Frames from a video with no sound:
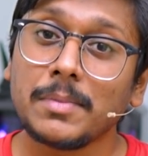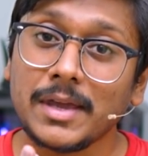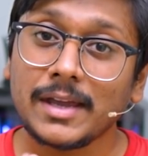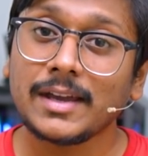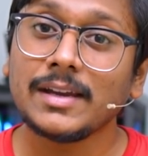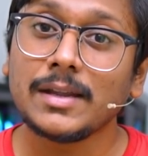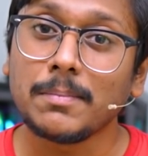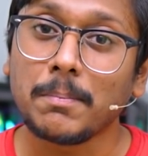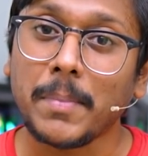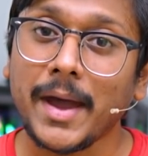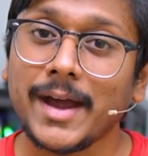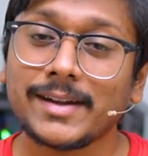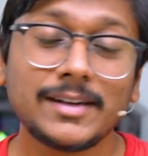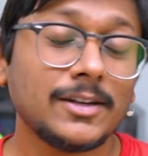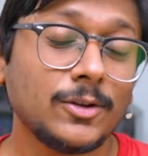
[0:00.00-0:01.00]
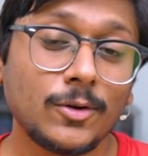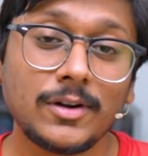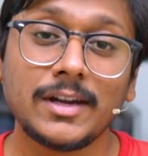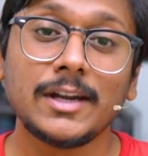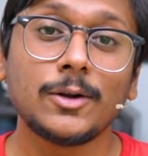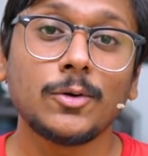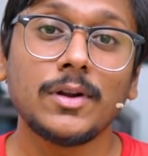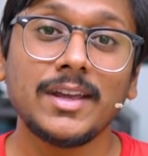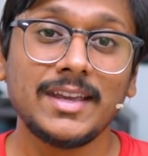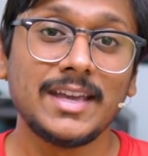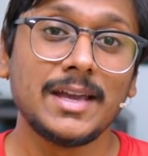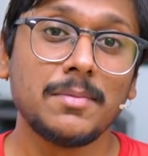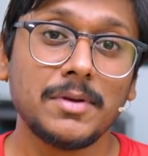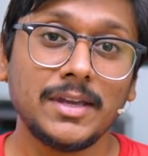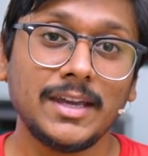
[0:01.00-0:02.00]
make an impact in your day-to-day
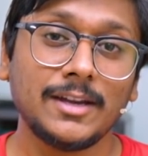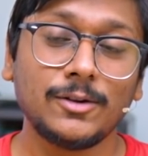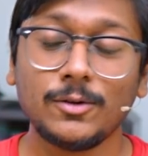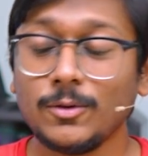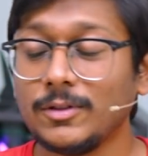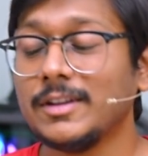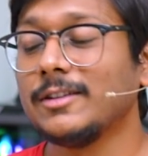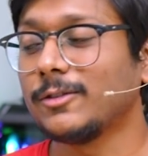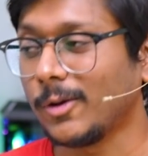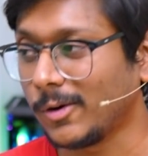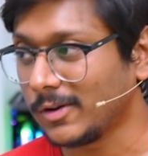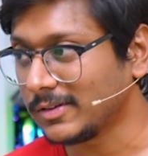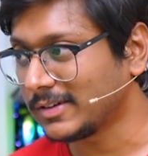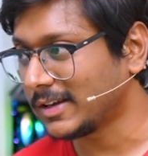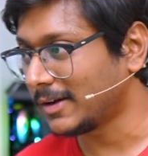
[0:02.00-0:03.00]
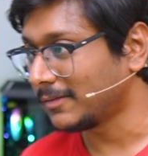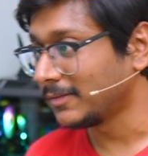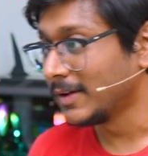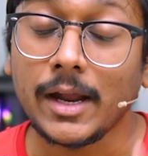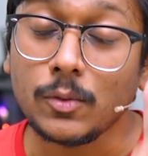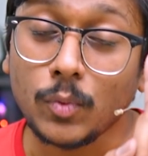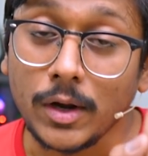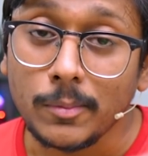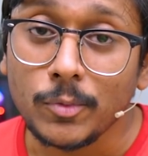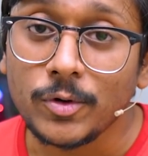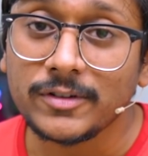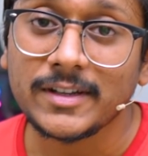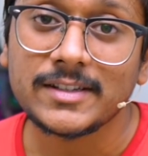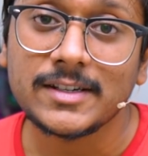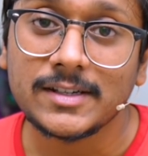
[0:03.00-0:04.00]
gaming and, you know, these sort of stuff. And one more
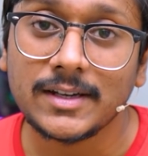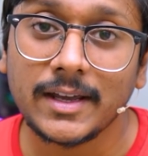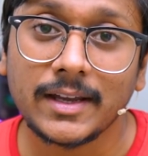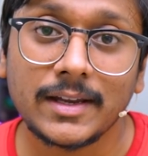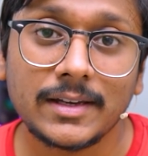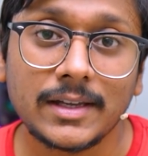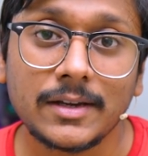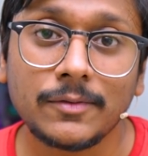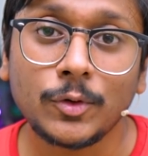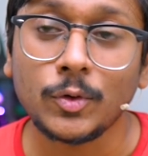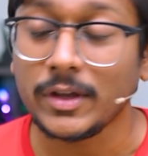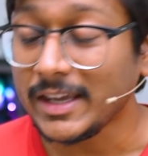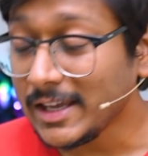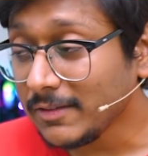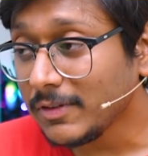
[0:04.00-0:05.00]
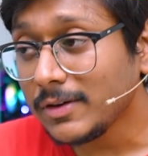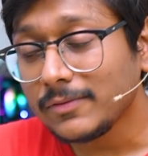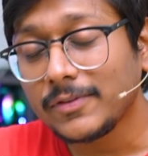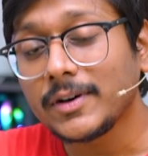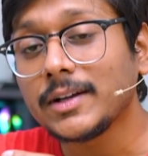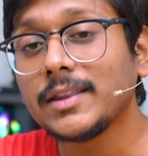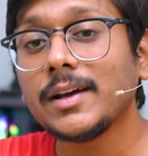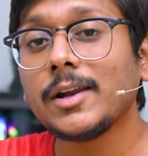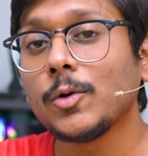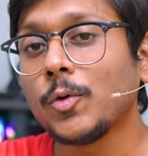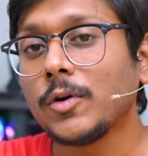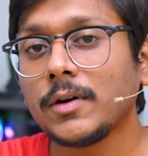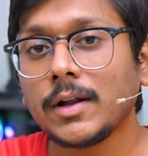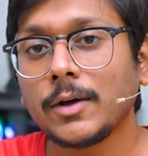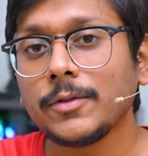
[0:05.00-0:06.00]
suggestion I can give to even further
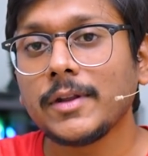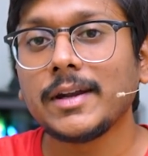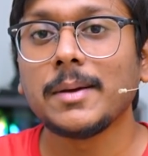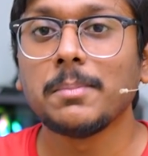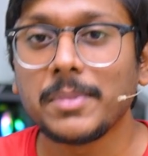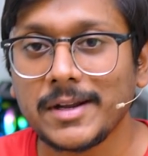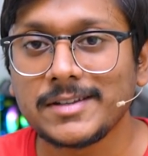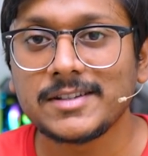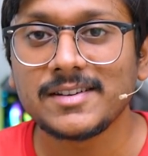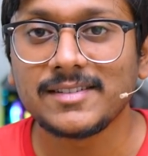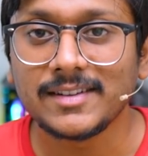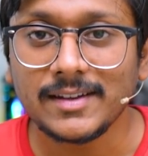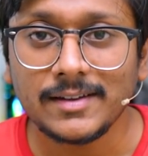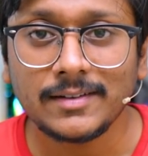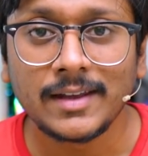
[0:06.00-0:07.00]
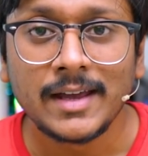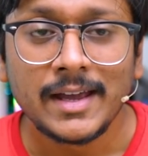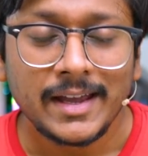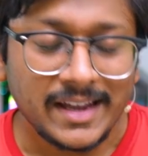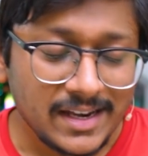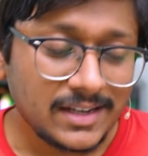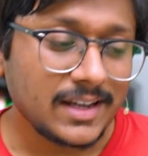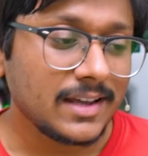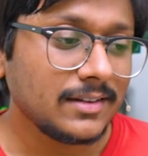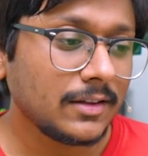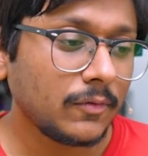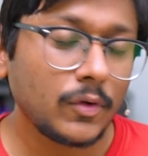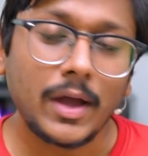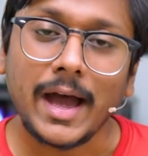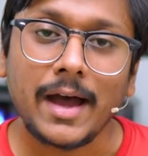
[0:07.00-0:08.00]
lower down the temperatures is, in case
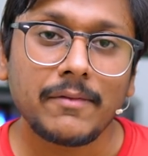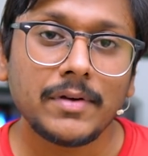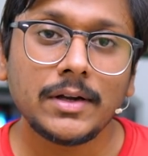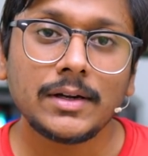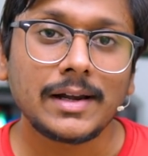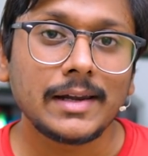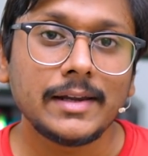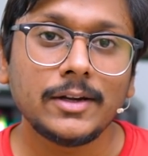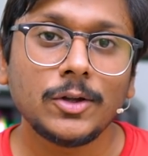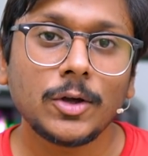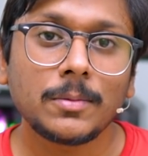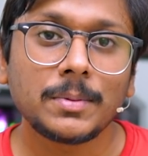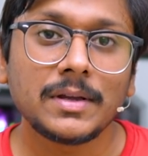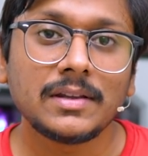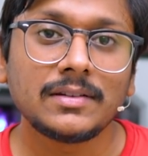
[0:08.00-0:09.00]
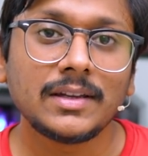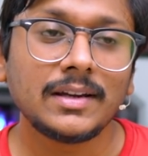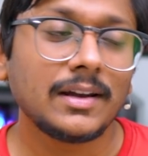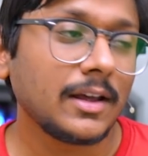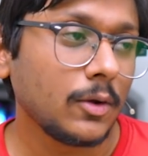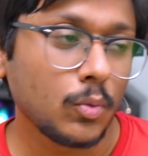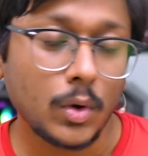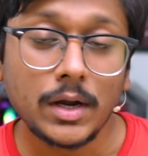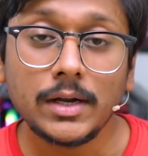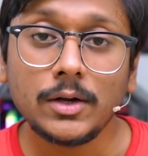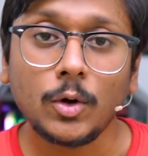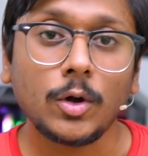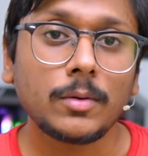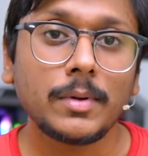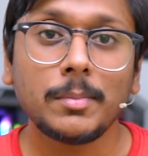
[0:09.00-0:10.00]
if you haven't cleaned your P C in like
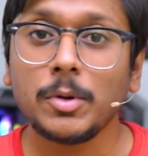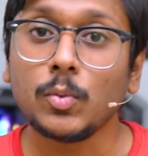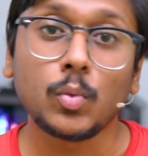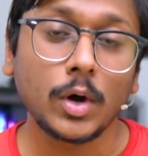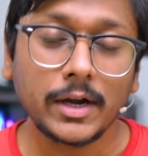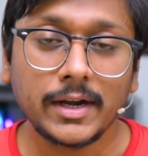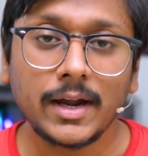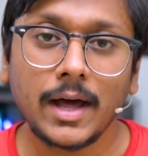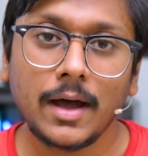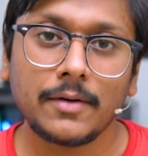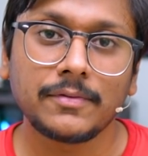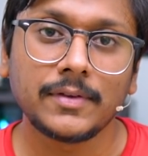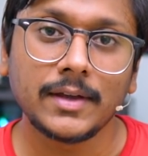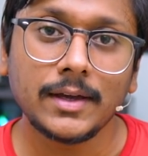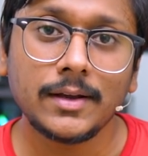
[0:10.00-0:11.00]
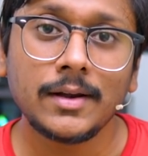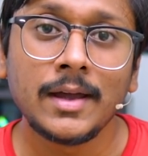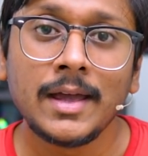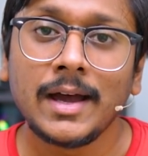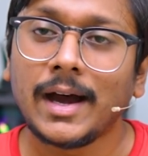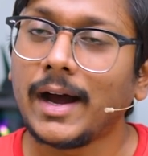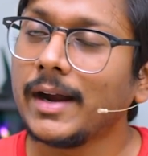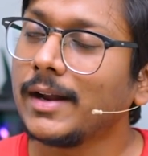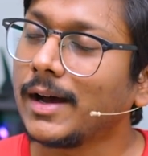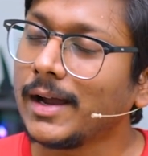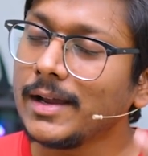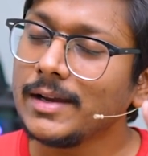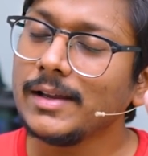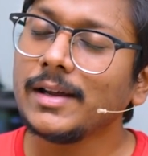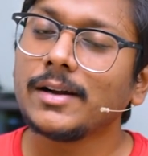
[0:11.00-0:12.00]
one or maybe one and a half year, I'd
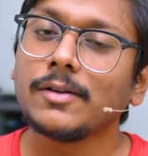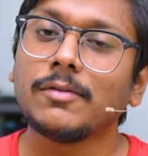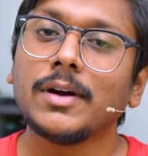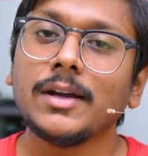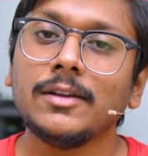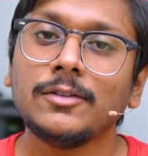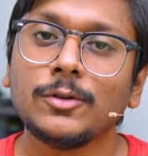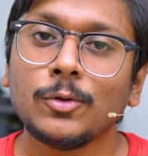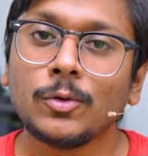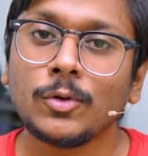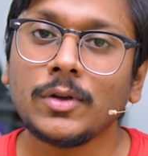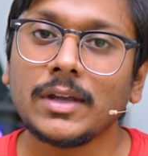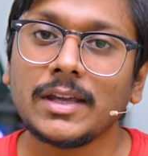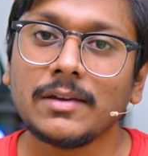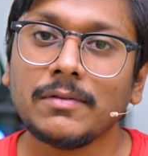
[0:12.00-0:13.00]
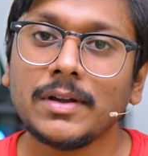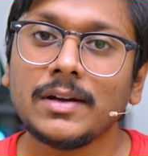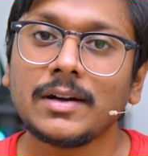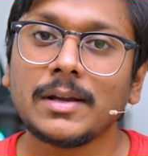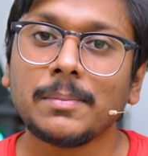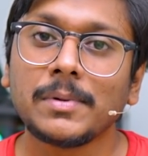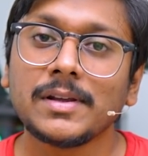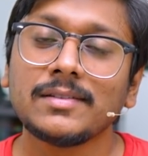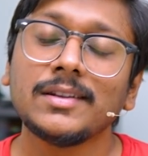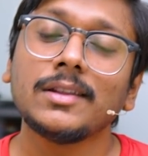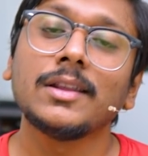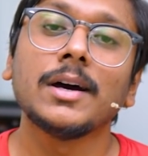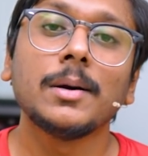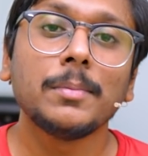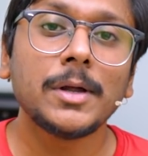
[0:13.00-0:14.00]
highly advise you to even replace the
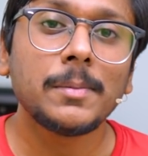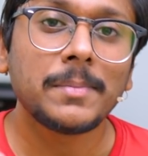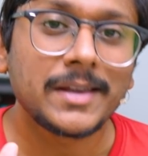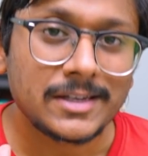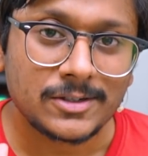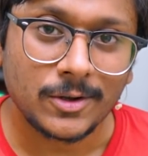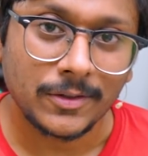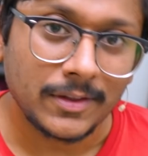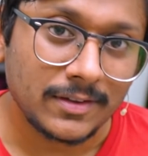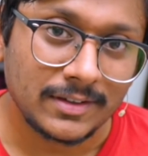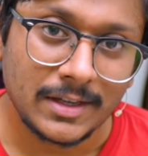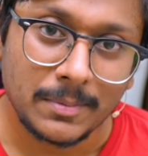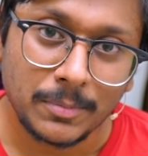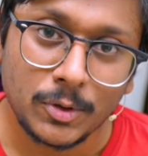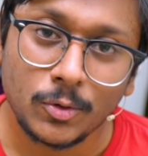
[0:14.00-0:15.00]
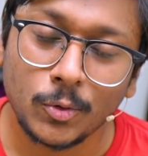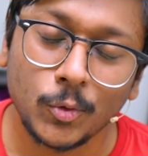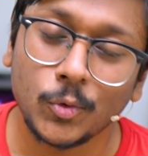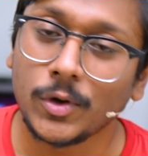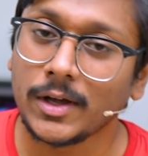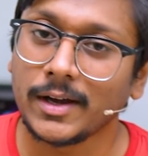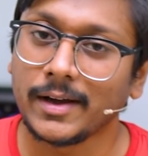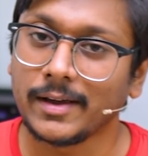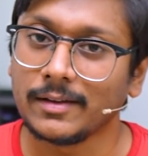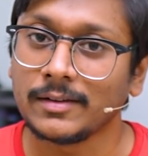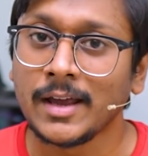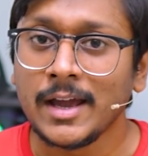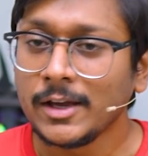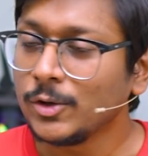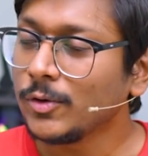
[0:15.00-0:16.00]
thermal paste on the C P U cooler, guys.
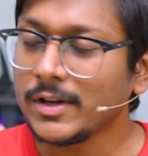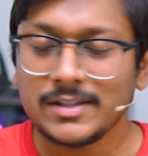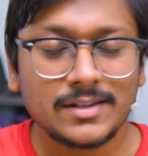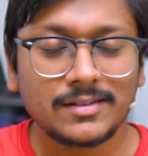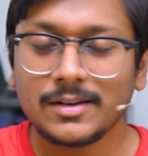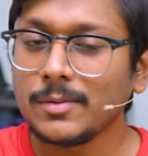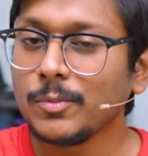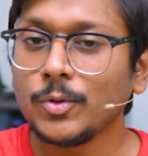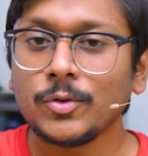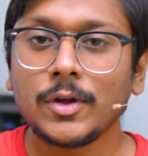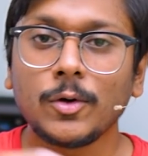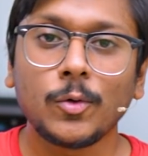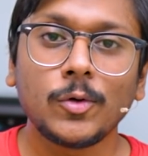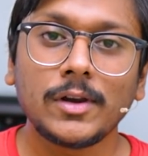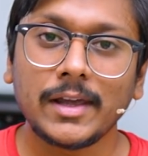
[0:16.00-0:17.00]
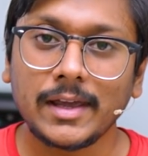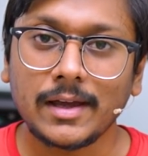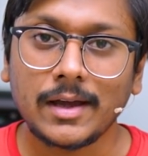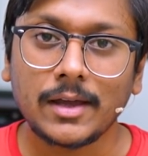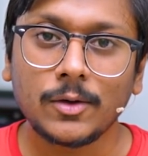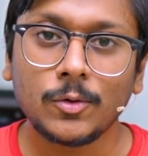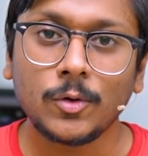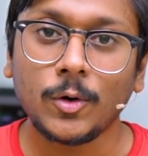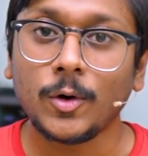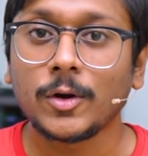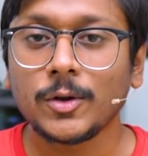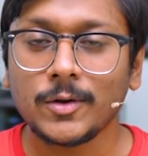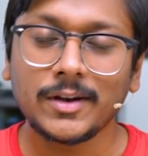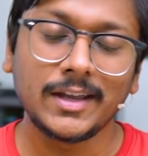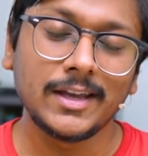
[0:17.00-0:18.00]
You can just remove the whole A I O
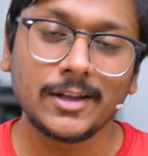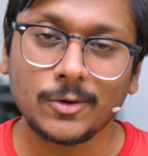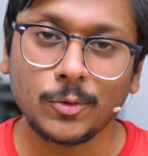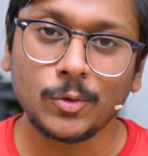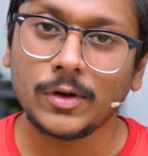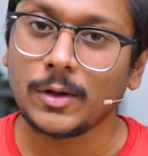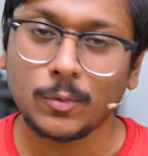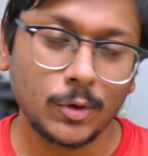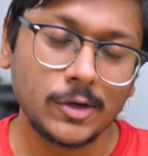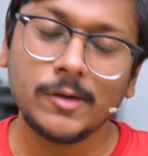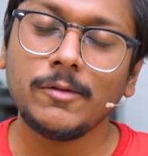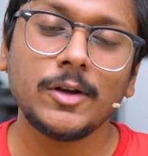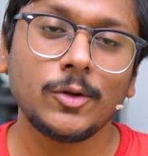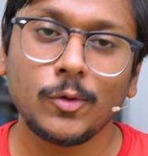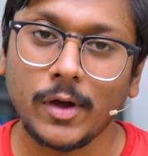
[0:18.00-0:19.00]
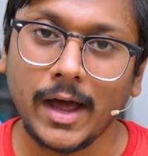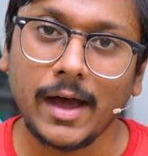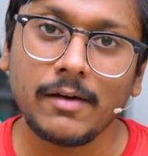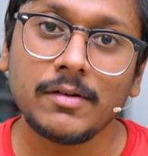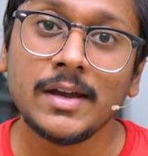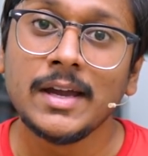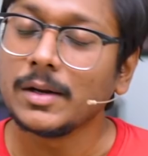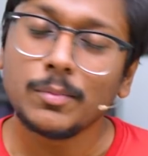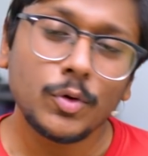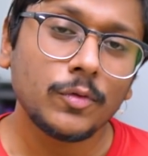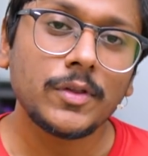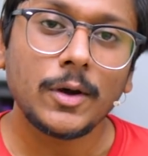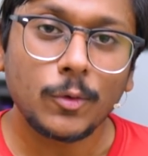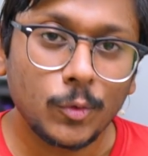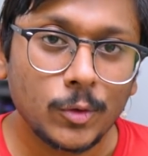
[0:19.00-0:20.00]
or your air cooler, whatever you have,
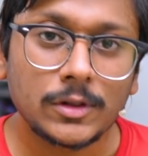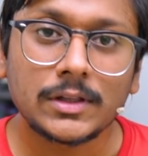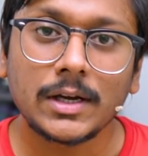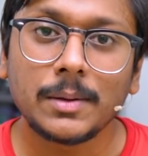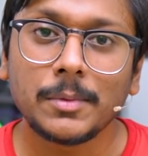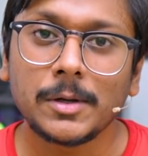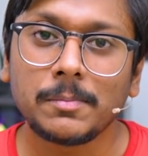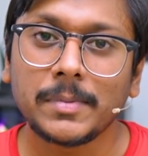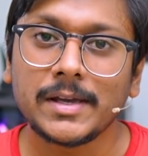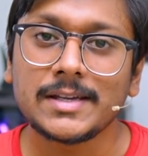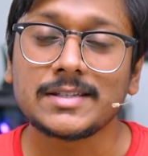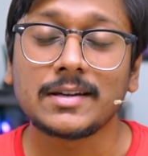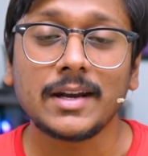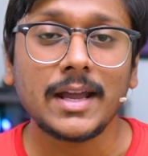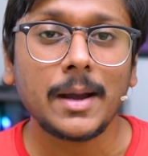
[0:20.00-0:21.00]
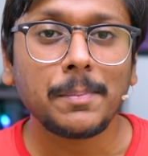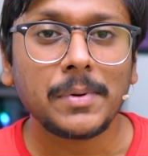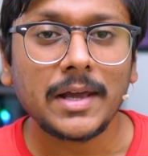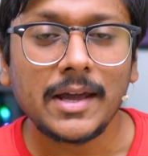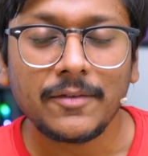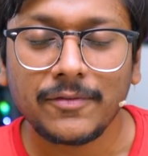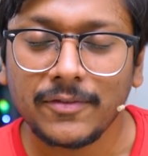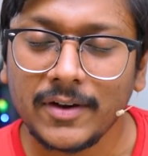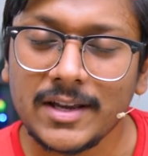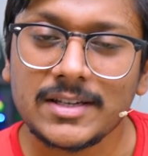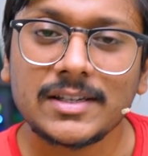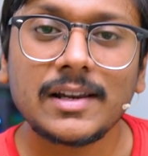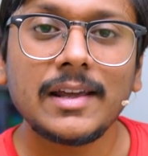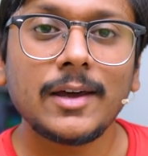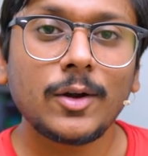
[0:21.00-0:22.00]
remove the old thermal paste, reapply a
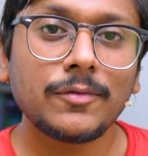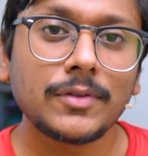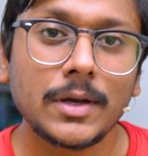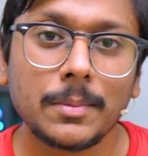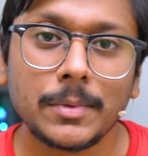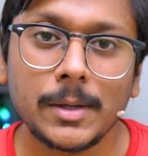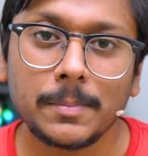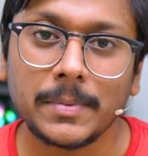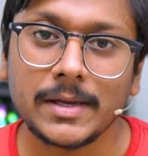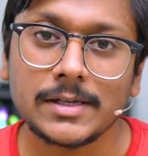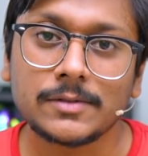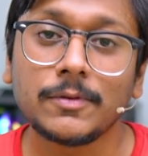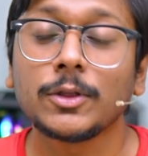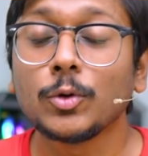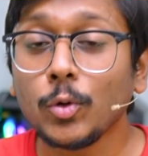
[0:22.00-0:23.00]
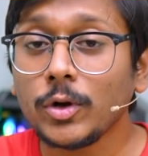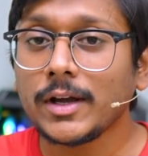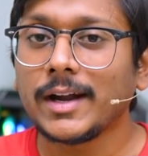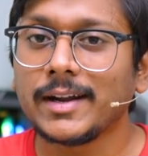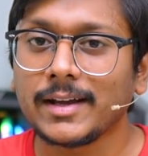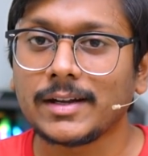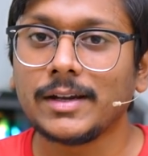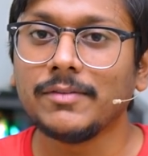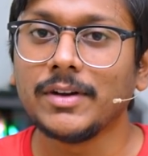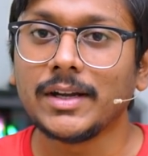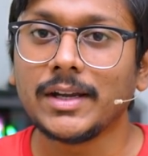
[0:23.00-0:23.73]
fresh layer of thermal paste with good conductivity,